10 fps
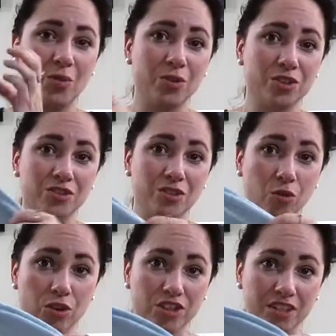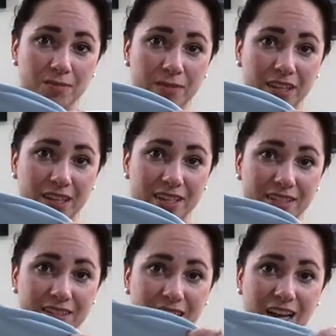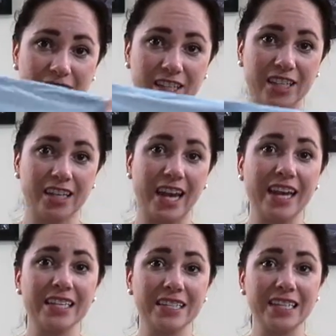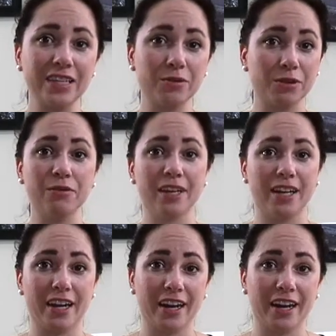which is gorgeous because you can't see through it.